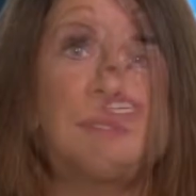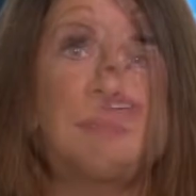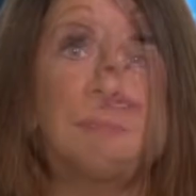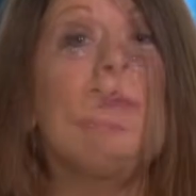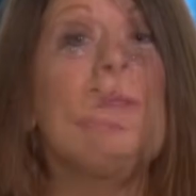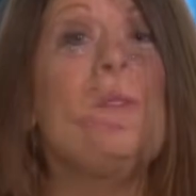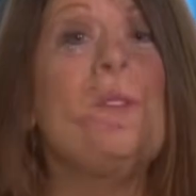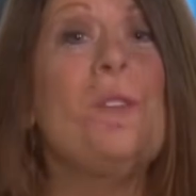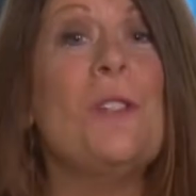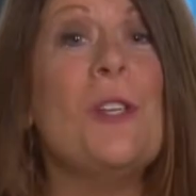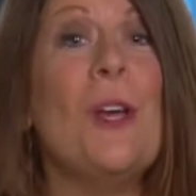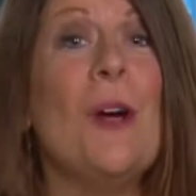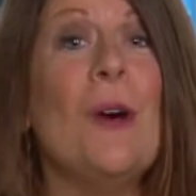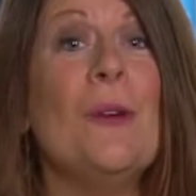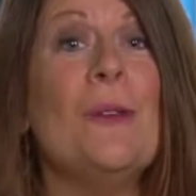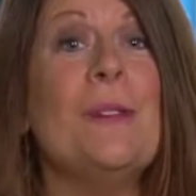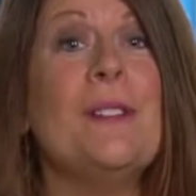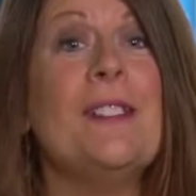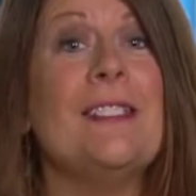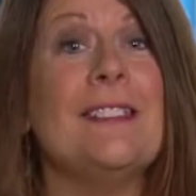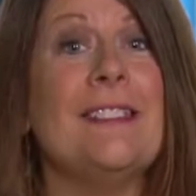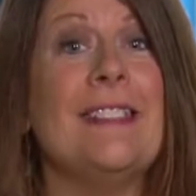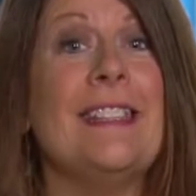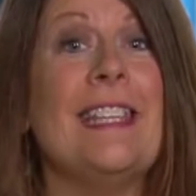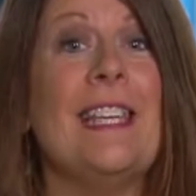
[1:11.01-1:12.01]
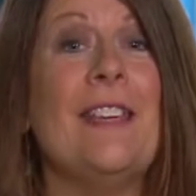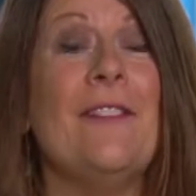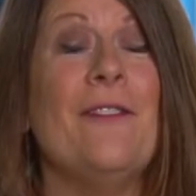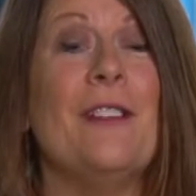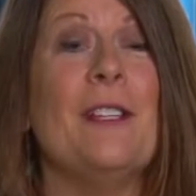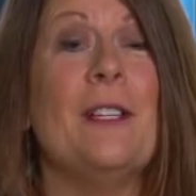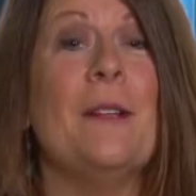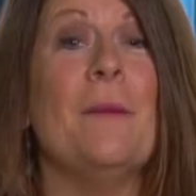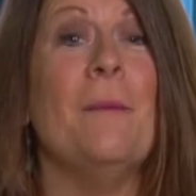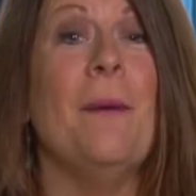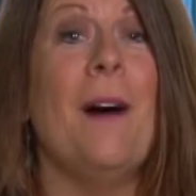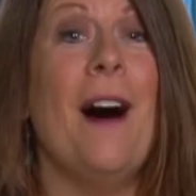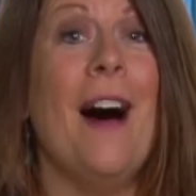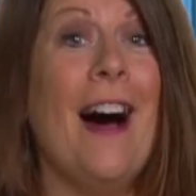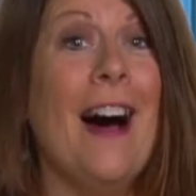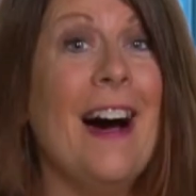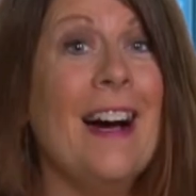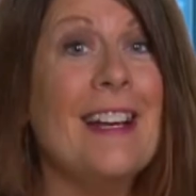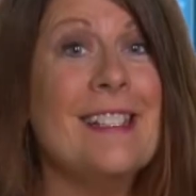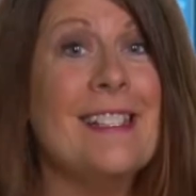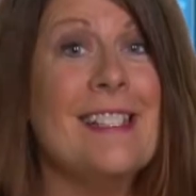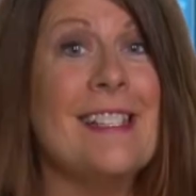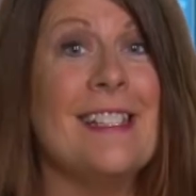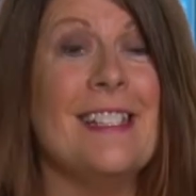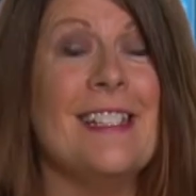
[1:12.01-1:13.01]
So don't leave a
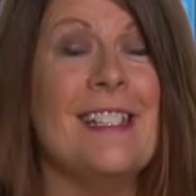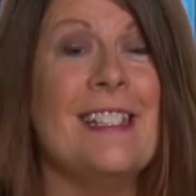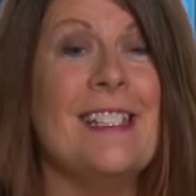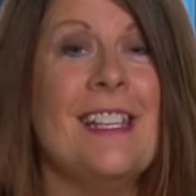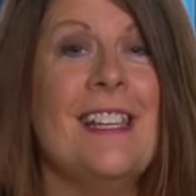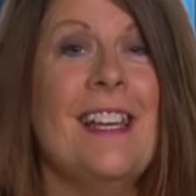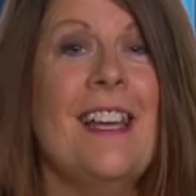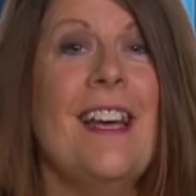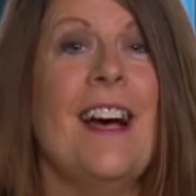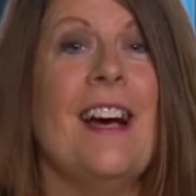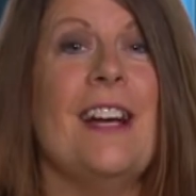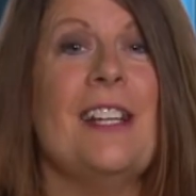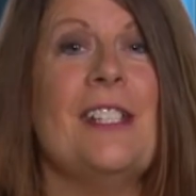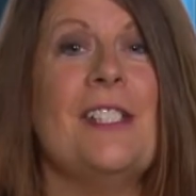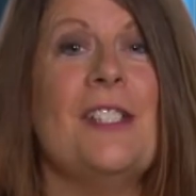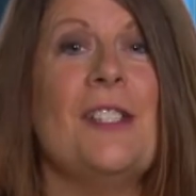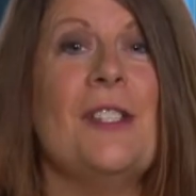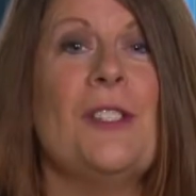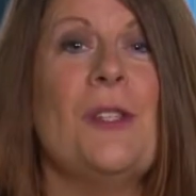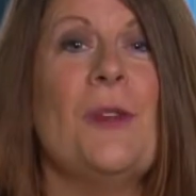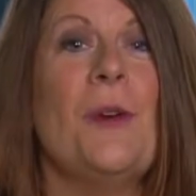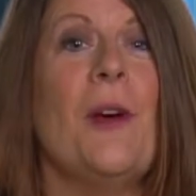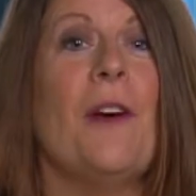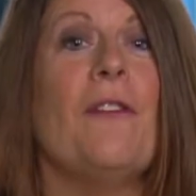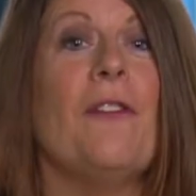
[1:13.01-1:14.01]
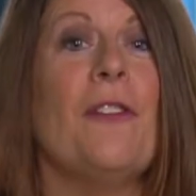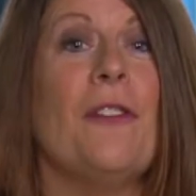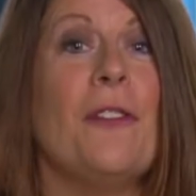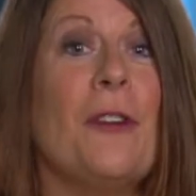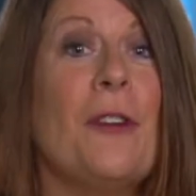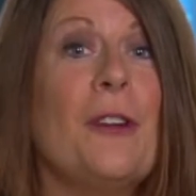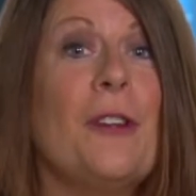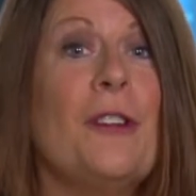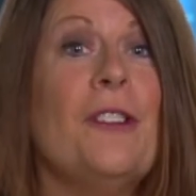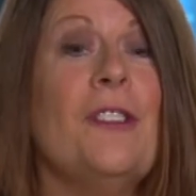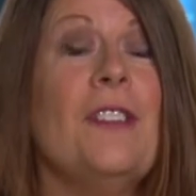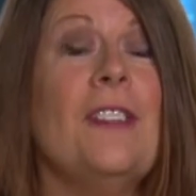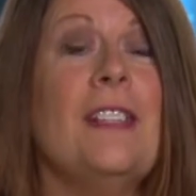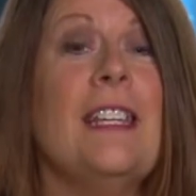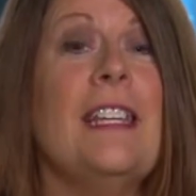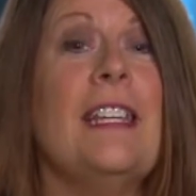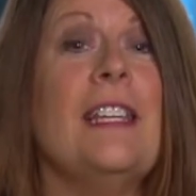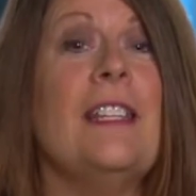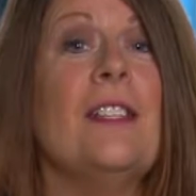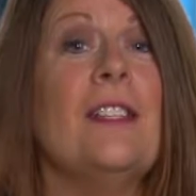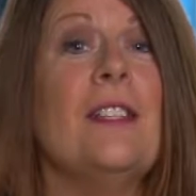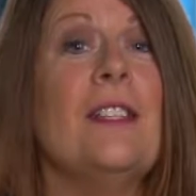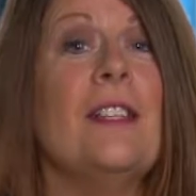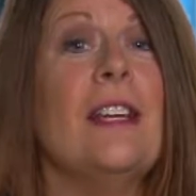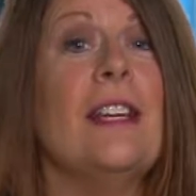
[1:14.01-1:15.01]
deposit until you have
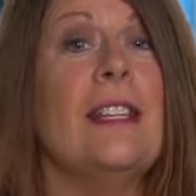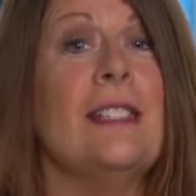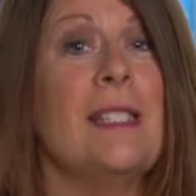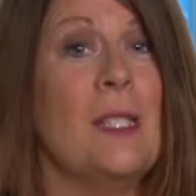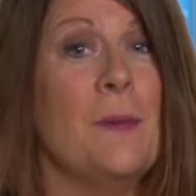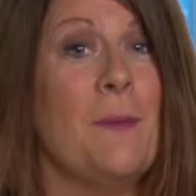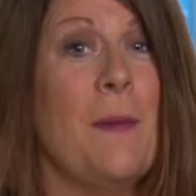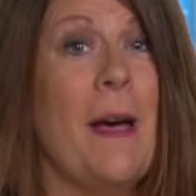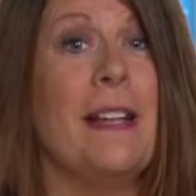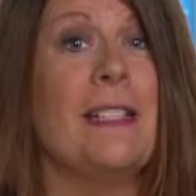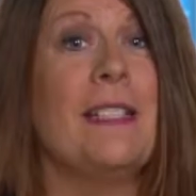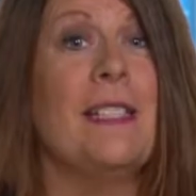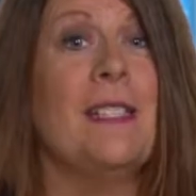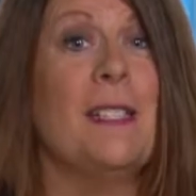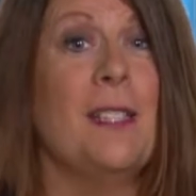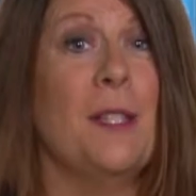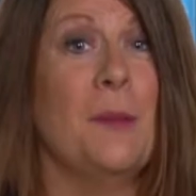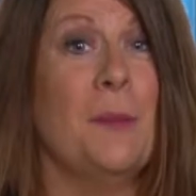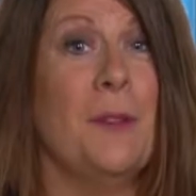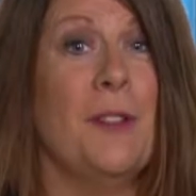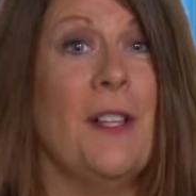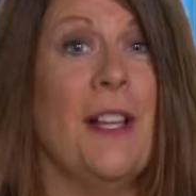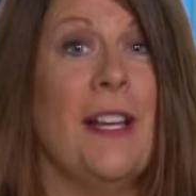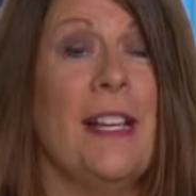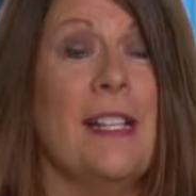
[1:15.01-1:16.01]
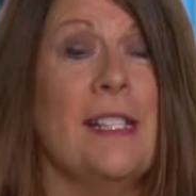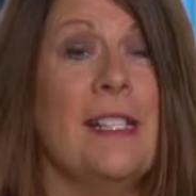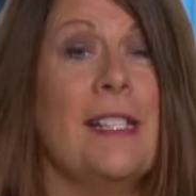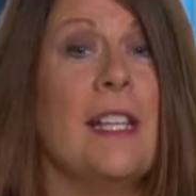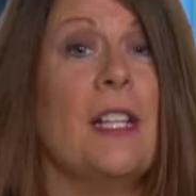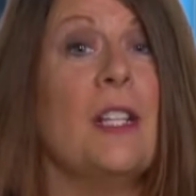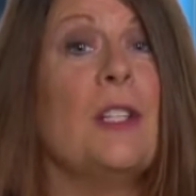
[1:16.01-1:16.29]
thoroughly inspected the place,